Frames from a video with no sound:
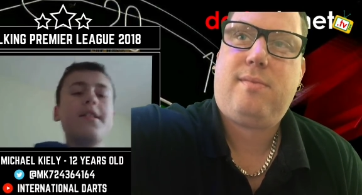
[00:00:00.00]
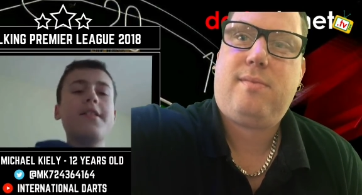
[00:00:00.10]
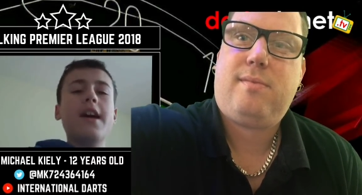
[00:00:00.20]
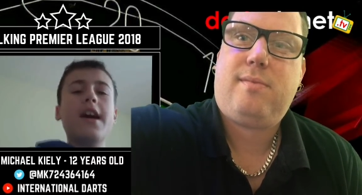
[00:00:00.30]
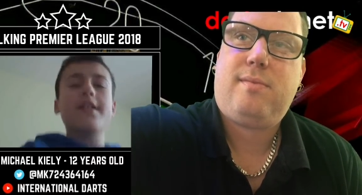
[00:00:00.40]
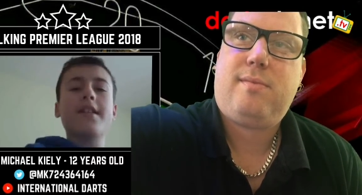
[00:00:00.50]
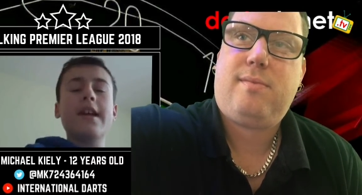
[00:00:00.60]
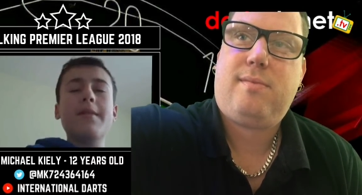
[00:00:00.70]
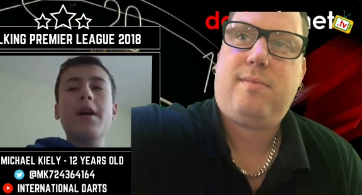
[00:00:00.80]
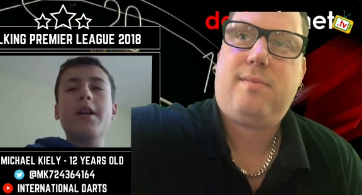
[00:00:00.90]
Speaker 1: then the darts
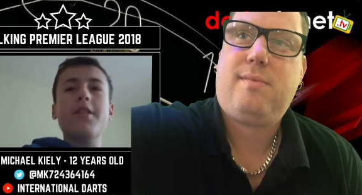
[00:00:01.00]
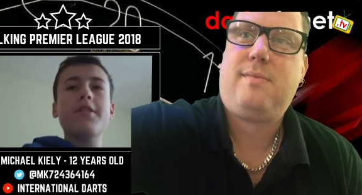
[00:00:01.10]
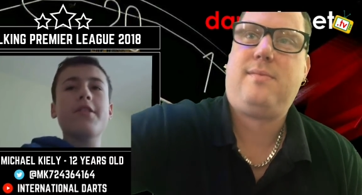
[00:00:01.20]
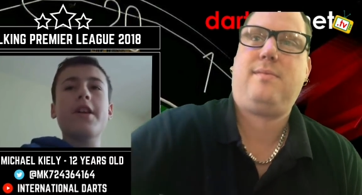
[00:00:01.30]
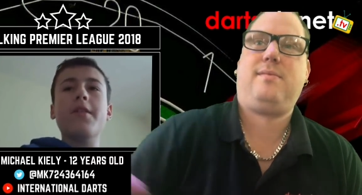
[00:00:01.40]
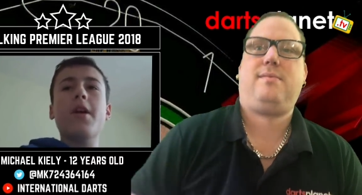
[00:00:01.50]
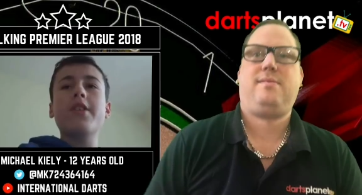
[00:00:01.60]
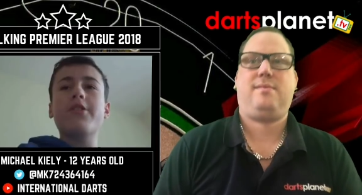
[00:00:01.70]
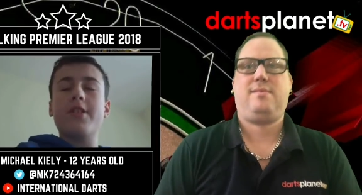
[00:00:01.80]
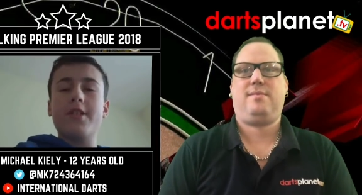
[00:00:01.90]
came on and I just started
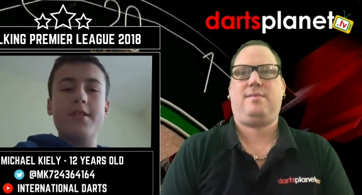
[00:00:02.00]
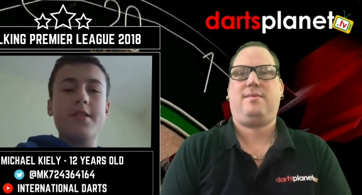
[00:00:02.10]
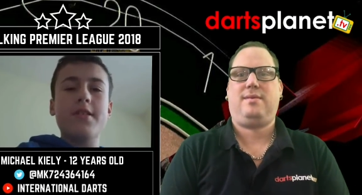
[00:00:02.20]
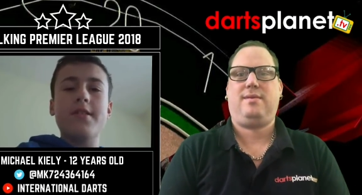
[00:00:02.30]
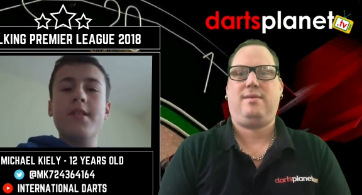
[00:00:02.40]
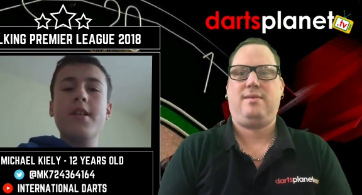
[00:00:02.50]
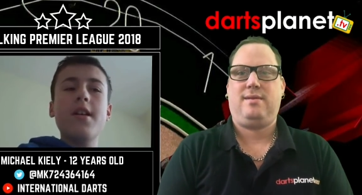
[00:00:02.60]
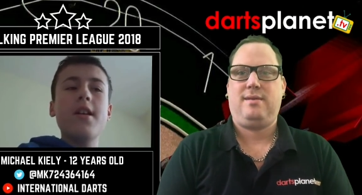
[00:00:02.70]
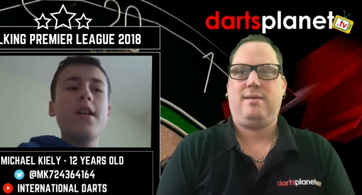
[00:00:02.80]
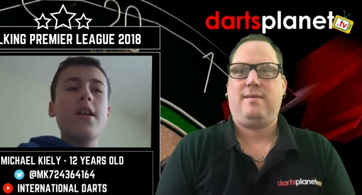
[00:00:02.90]
watching it, and
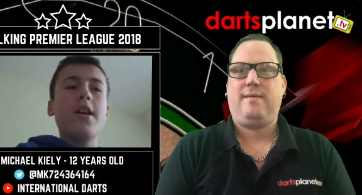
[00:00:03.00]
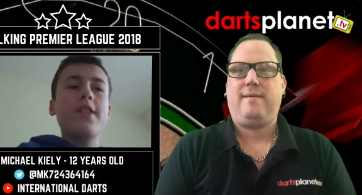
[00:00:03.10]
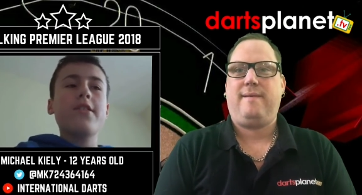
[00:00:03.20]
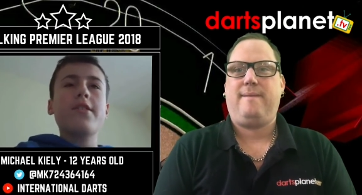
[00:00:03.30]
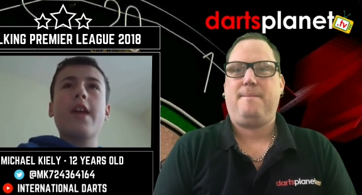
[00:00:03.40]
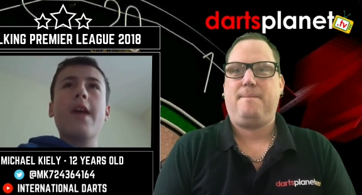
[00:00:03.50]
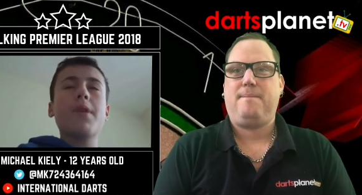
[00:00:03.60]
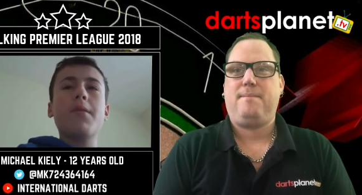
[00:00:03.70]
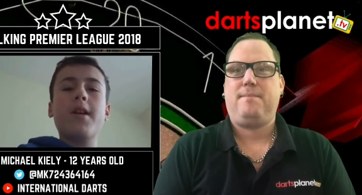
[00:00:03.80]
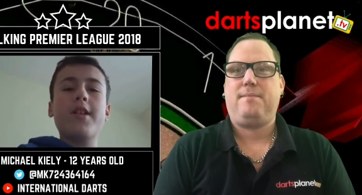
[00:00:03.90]
I just
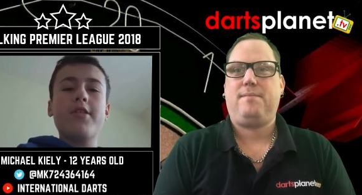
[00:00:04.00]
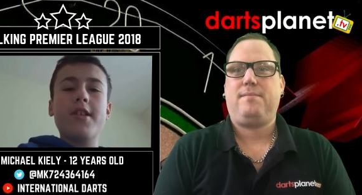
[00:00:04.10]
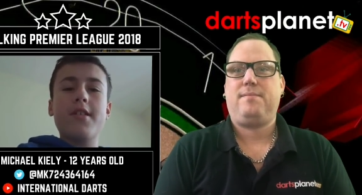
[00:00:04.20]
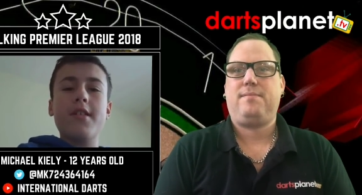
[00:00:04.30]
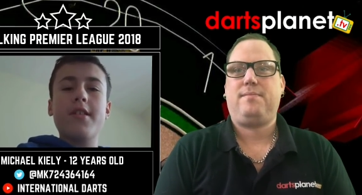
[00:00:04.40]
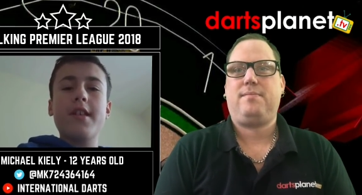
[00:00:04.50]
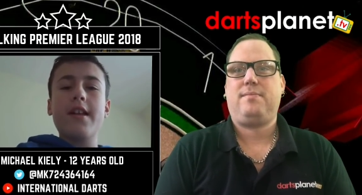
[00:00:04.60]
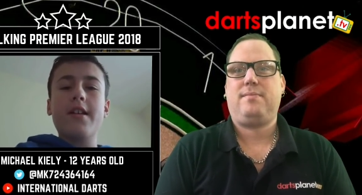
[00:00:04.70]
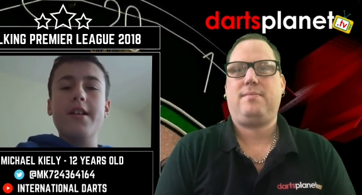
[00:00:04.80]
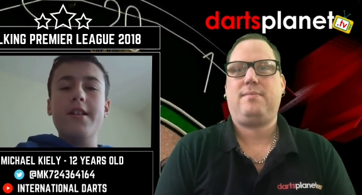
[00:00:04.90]
kept on watching it
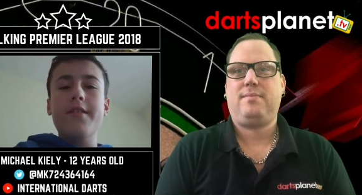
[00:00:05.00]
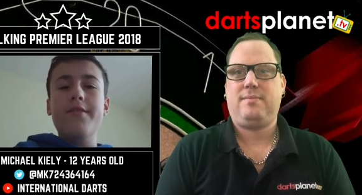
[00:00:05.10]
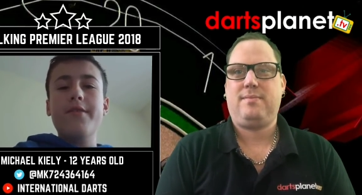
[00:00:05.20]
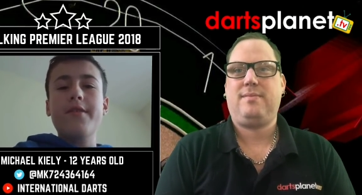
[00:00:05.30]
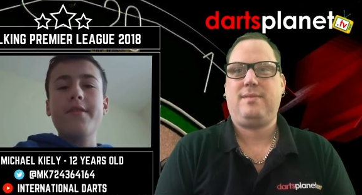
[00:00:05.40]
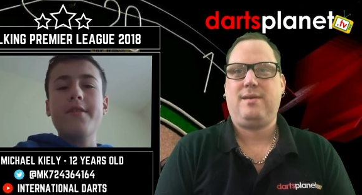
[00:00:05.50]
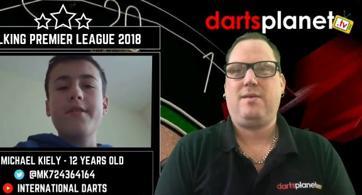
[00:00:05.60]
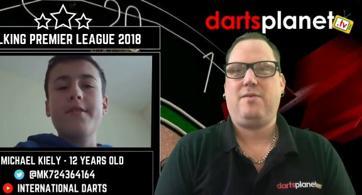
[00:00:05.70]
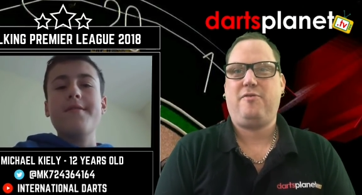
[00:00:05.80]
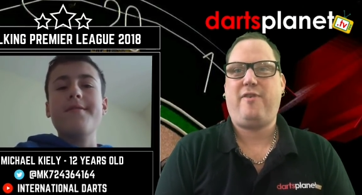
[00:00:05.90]
since then, kind of.
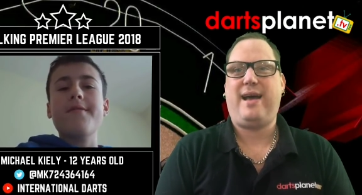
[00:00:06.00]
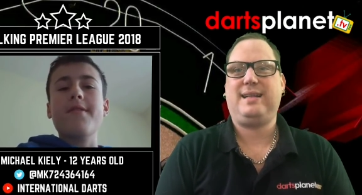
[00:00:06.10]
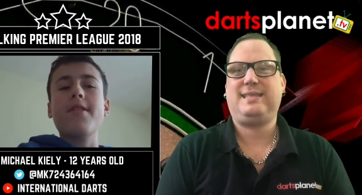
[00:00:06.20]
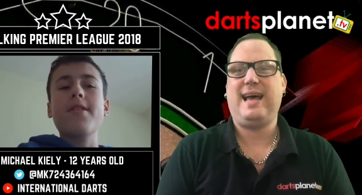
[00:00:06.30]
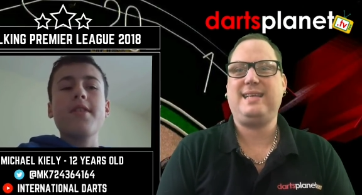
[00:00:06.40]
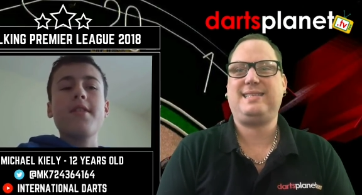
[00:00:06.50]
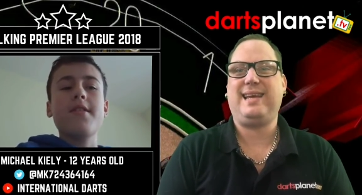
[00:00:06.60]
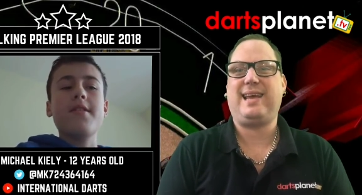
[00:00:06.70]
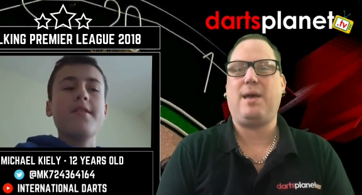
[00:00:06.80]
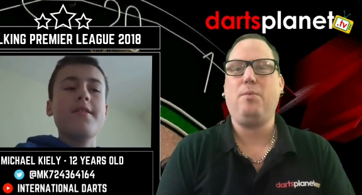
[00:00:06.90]

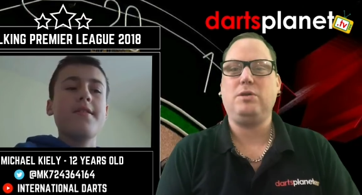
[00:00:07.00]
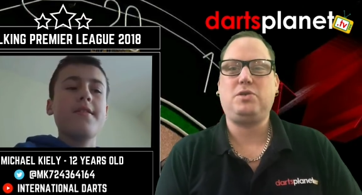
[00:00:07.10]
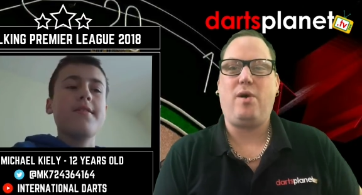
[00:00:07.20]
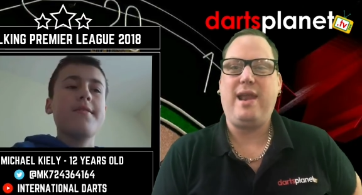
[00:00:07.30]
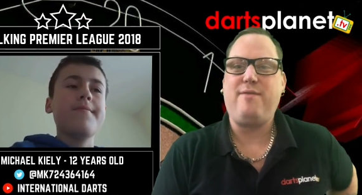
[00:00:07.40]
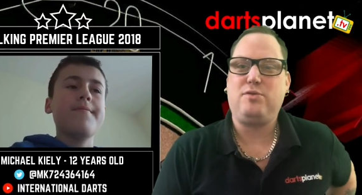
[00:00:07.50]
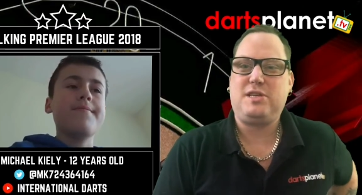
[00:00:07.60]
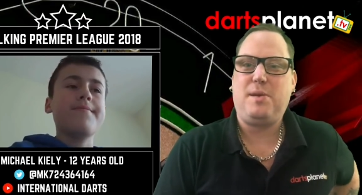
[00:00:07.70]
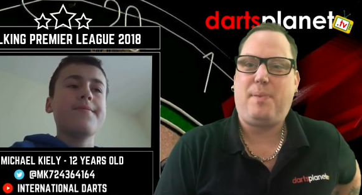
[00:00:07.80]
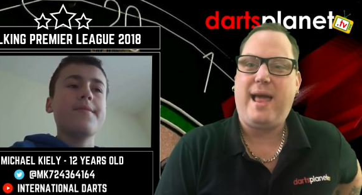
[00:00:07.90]
Speaker 2: Fantastic. And what sort of level
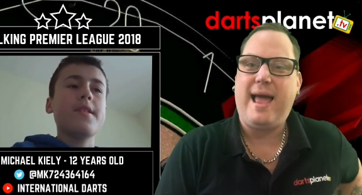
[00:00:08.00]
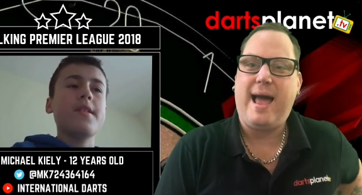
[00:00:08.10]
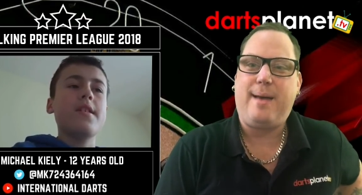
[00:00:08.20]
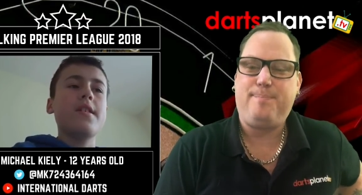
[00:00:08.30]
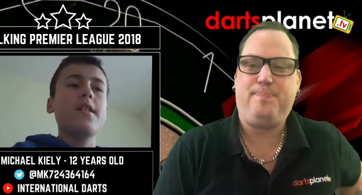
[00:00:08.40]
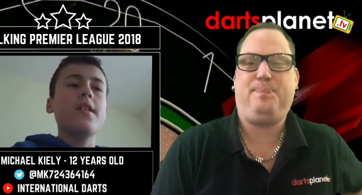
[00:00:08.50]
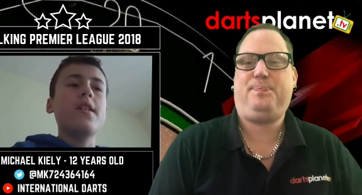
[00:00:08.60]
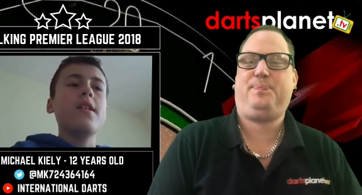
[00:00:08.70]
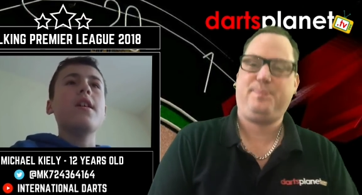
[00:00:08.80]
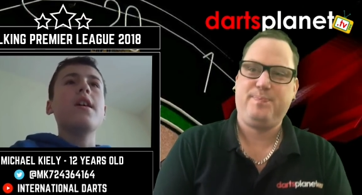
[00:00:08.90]
do you play at?
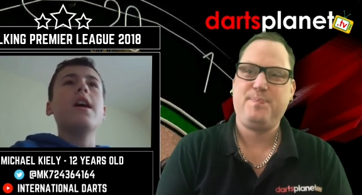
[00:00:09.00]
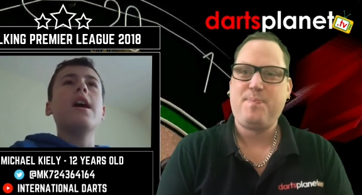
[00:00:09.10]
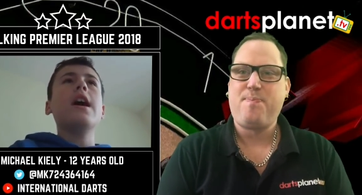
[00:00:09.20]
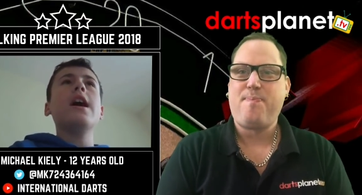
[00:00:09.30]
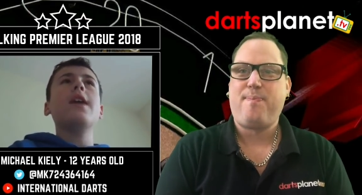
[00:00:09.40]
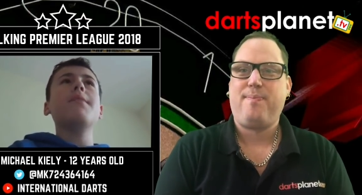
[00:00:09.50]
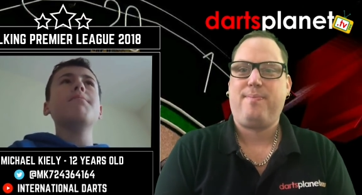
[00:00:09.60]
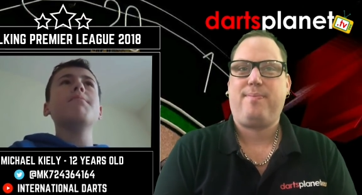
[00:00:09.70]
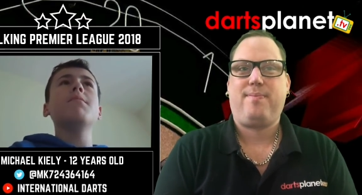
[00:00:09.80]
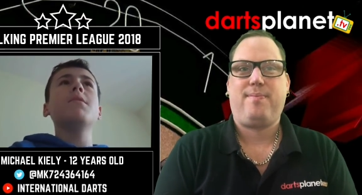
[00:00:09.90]

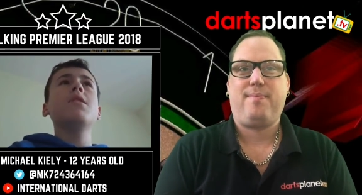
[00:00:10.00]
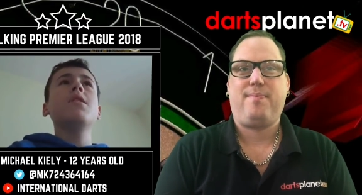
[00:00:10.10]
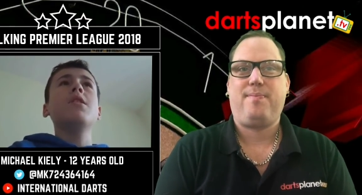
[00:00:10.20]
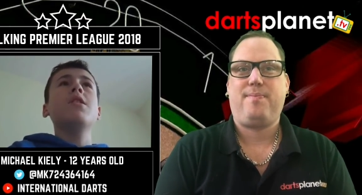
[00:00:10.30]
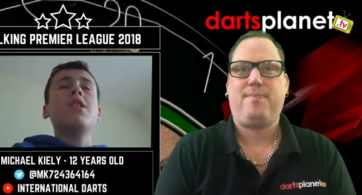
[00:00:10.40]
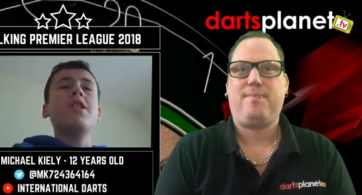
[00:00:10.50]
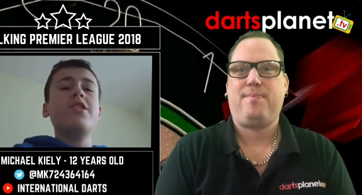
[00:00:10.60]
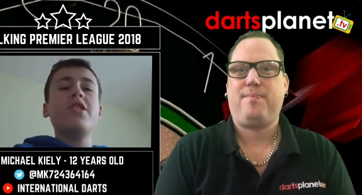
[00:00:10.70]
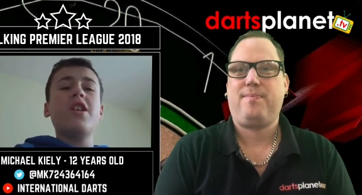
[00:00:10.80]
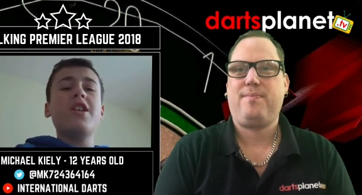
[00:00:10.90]
Speaker 1: I
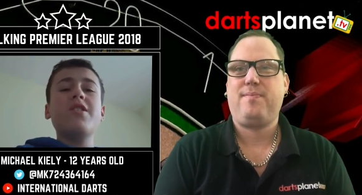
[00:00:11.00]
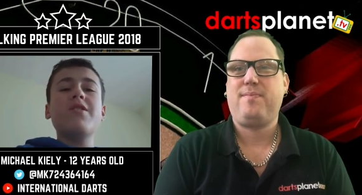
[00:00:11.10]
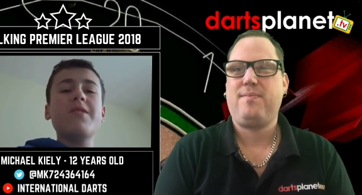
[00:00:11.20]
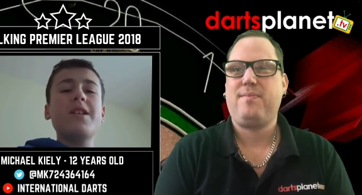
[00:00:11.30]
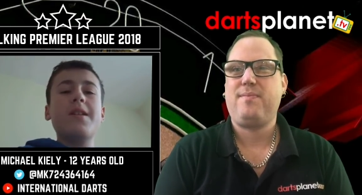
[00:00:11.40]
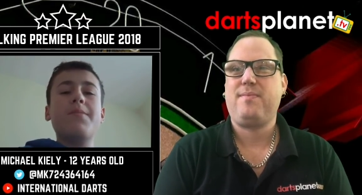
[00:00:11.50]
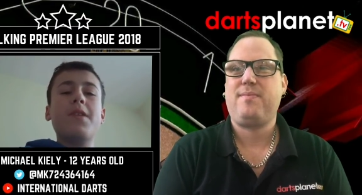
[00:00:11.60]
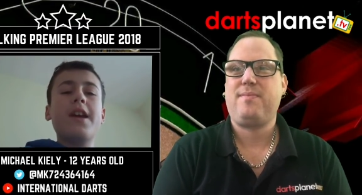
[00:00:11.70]
don't really